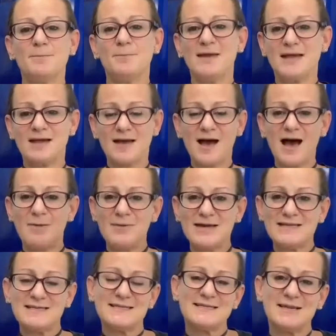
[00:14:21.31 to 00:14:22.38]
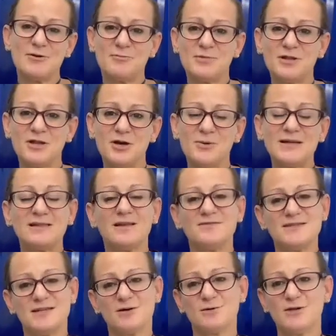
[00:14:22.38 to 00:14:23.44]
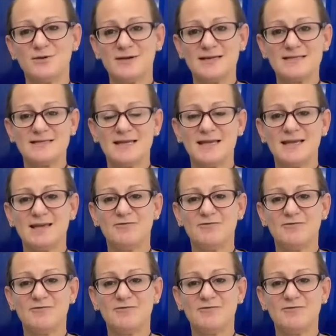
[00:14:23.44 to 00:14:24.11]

make a comment down below. I'd love to hear what you guys think.